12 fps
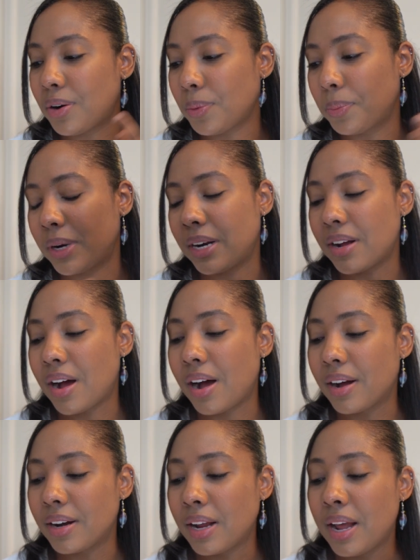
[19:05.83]
it or put it
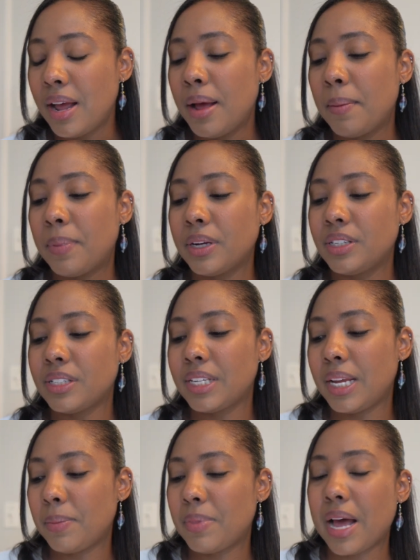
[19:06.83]
on. But just
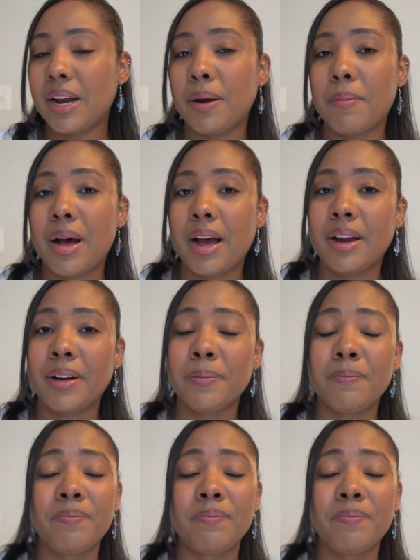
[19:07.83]
keep that in mind.